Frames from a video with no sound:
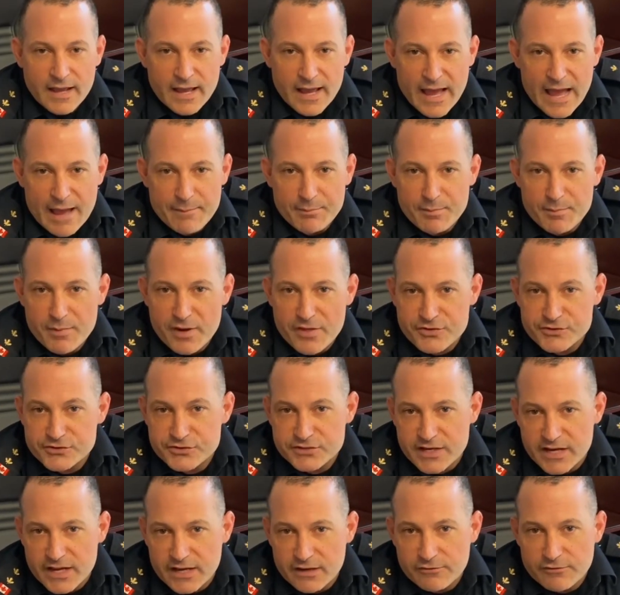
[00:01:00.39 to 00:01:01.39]
Happy
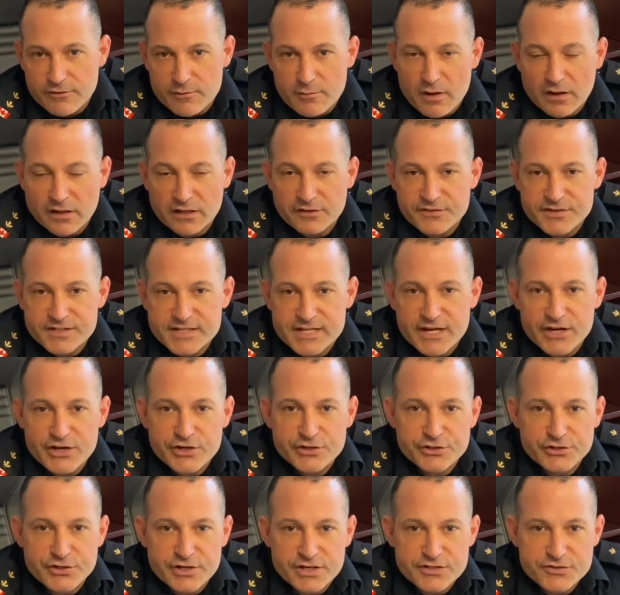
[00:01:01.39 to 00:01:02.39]
Mother's Day from all of us here
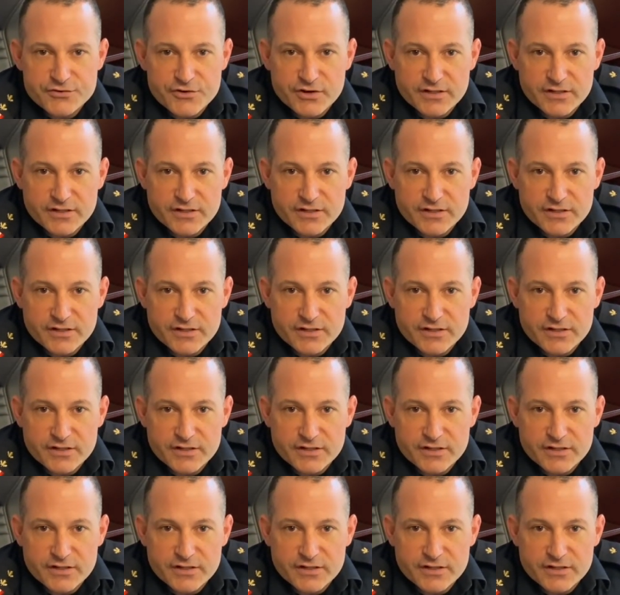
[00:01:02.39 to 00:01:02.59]
at 2 District.